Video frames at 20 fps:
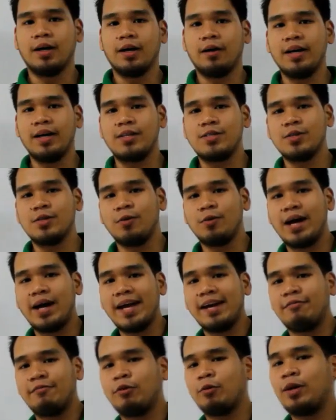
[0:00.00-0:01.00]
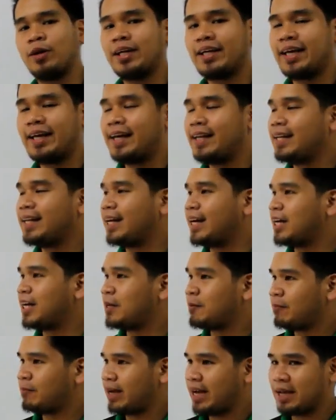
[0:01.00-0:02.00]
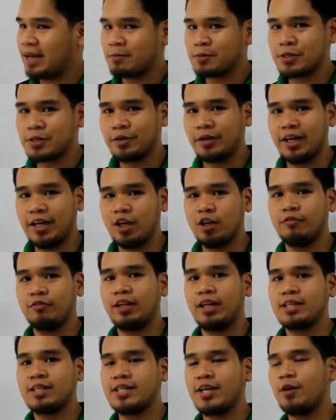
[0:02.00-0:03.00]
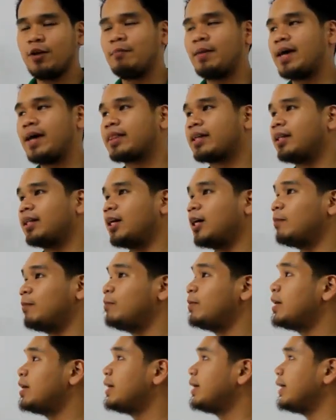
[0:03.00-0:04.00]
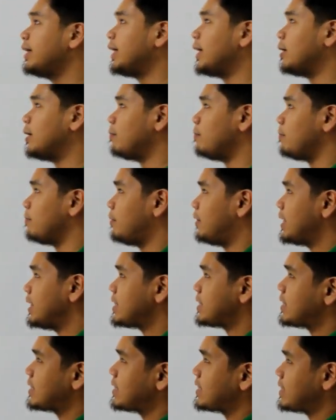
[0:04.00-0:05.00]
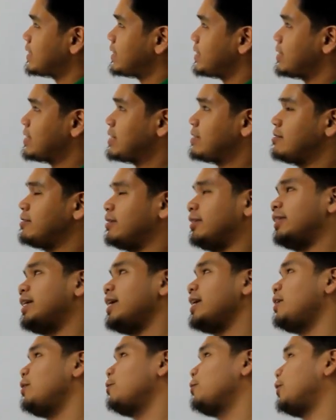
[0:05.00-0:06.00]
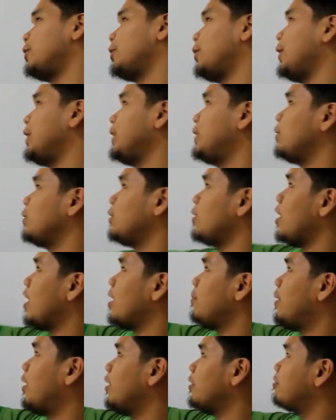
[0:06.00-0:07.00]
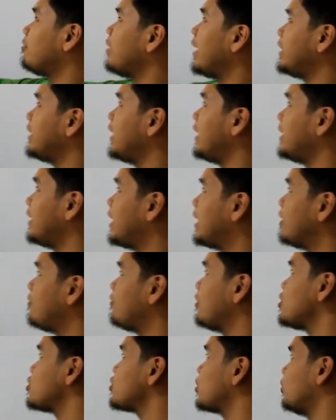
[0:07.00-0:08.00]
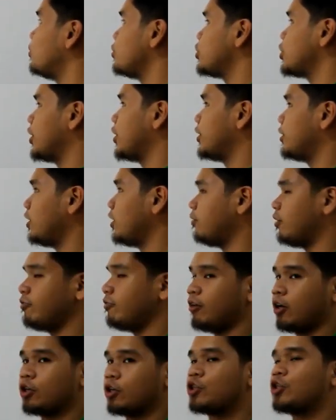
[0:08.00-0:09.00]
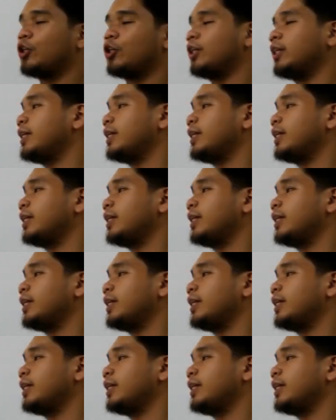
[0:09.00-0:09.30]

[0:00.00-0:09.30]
Okay, so hi everyone again. I am Chard Aye of the Liceo Math Club. This day we're going to talk about finding the difference quotient of a function.